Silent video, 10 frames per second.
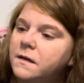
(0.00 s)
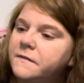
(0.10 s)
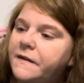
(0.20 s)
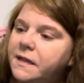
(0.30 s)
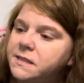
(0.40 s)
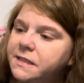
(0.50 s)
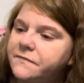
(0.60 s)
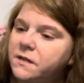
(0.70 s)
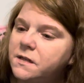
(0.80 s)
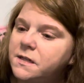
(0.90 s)
fancy
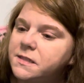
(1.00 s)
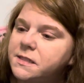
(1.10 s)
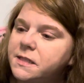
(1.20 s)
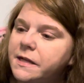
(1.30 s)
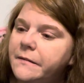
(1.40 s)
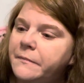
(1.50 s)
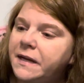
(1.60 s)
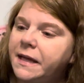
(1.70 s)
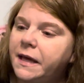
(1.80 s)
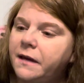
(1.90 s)
floss, but
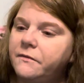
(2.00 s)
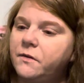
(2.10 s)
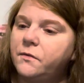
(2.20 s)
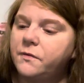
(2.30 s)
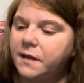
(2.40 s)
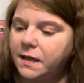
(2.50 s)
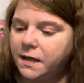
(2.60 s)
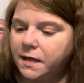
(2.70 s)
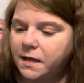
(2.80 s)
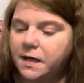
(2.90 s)
it gave you
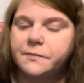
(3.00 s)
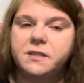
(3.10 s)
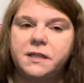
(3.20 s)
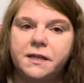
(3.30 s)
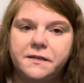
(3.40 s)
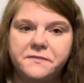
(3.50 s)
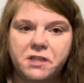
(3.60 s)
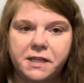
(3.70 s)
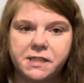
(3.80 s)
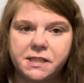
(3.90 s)
the option of
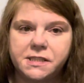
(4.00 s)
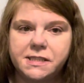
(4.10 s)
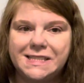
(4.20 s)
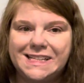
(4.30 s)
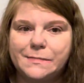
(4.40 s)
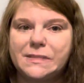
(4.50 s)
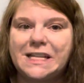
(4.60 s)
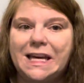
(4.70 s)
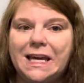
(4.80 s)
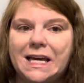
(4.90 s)
changing it to
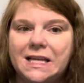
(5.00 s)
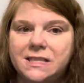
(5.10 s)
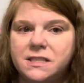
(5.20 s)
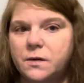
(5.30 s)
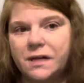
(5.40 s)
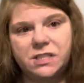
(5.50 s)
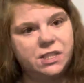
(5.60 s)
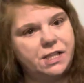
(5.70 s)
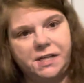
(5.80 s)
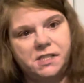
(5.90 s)
DMC, and so I
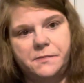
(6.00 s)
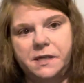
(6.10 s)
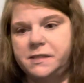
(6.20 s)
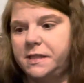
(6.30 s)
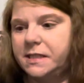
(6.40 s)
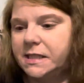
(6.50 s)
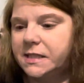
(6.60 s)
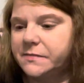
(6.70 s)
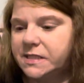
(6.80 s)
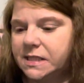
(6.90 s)
just changed mine to the
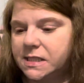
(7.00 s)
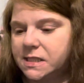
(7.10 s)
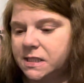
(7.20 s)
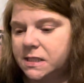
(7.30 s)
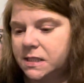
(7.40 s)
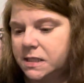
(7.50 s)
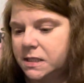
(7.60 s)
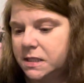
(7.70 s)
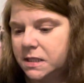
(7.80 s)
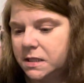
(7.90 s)
DMCs.
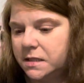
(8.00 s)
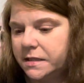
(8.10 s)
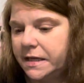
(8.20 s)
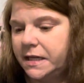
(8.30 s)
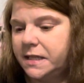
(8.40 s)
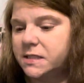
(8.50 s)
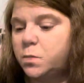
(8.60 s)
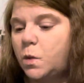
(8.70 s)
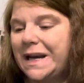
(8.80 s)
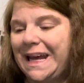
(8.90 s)
It is
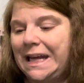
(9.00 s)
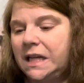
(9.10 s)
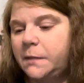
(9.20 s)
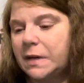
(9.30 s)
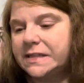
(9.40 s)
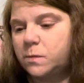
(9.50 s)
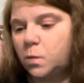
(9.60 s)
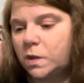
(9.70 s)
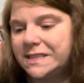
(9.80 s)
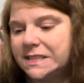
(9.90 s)
180 by
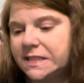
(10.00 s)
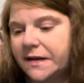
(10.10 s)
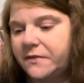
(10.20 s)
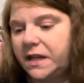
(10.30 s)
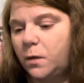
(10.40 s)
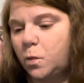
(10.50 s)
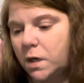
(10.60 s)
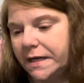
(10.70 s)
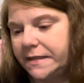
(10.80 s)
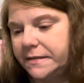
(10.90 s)
171.